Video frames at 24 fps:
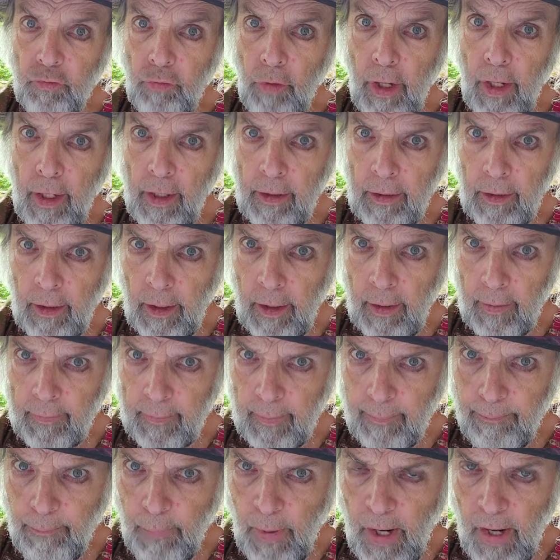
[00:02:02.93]
train on
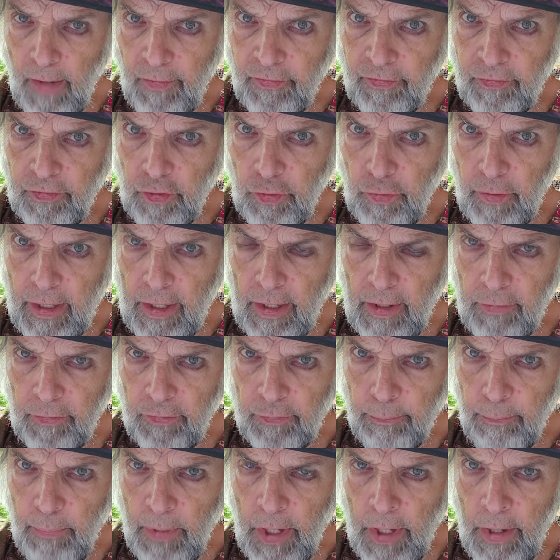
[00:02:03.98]
the bus to
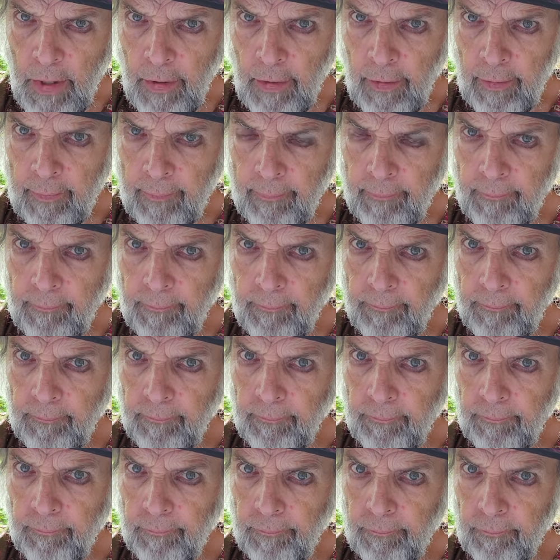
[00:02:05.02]
Izmir
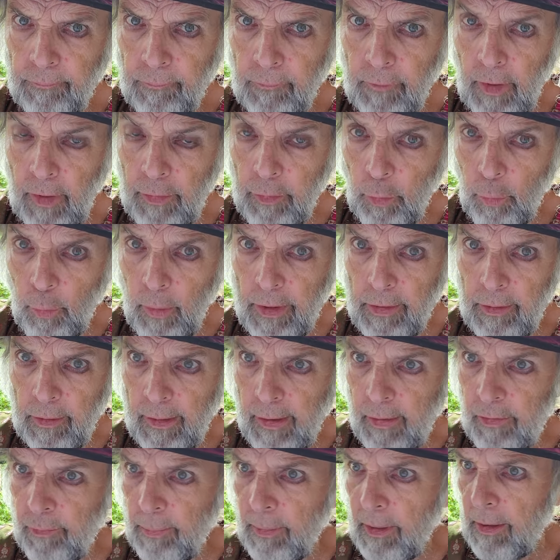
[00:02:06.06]
on their way to
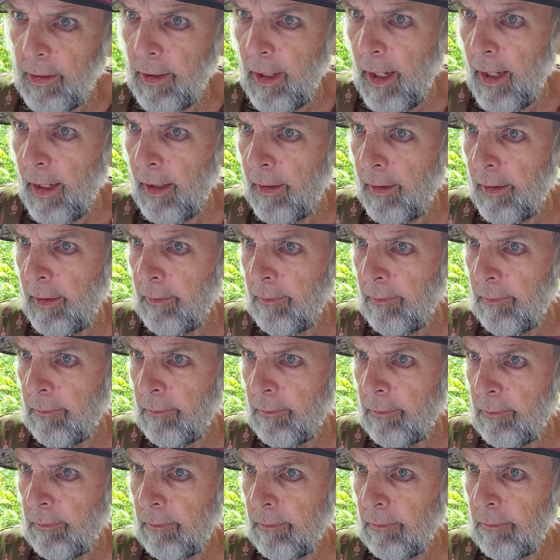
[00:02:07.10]
Lesbian Island?
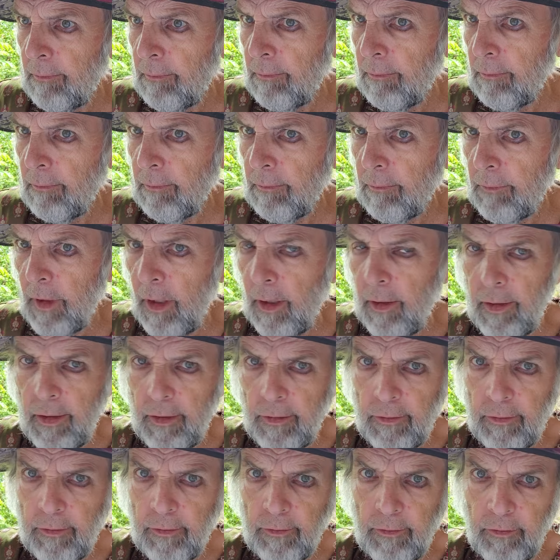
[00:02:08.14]
Yeah,
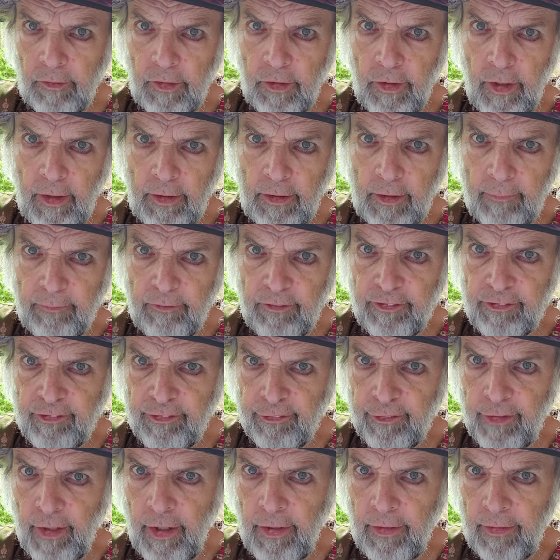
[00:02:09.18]
that seductive
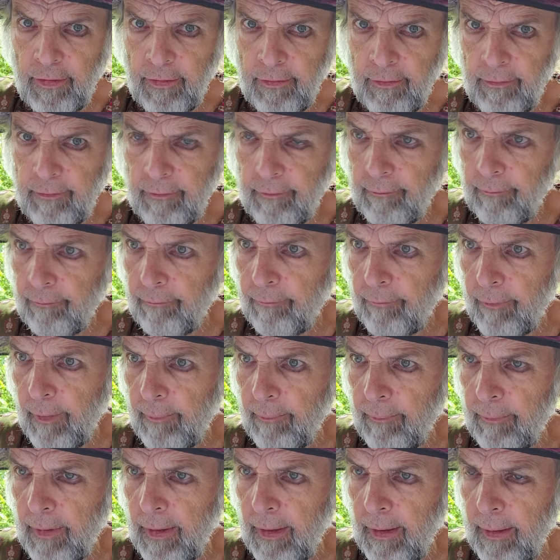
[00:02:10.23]
slut
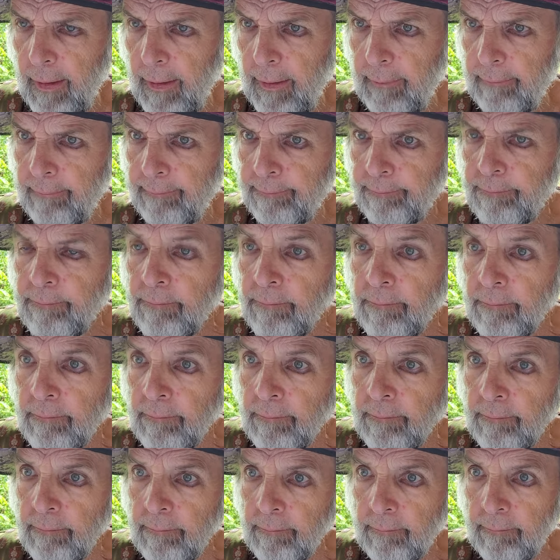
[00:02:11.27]
from the
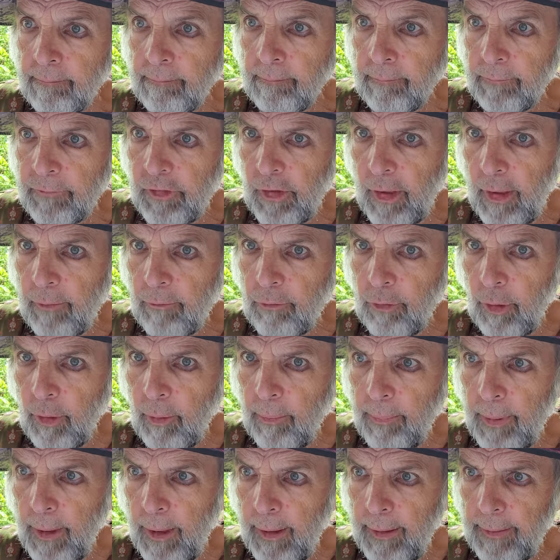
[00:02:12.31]

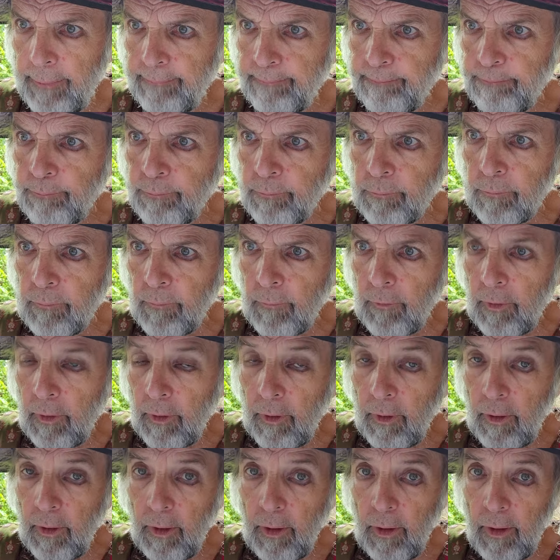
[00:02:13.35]
Saint-Tropez.
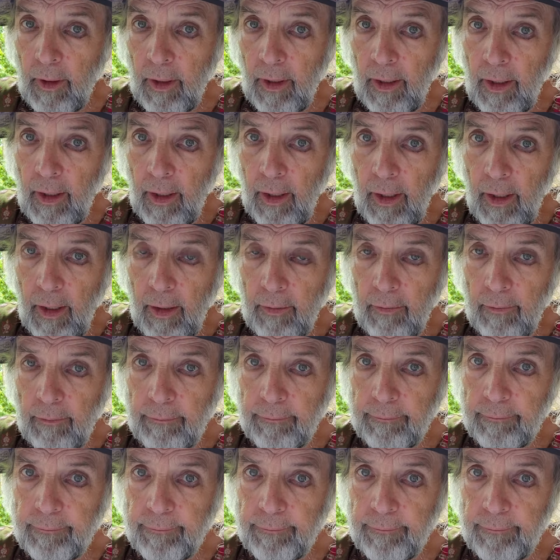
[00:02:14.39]
And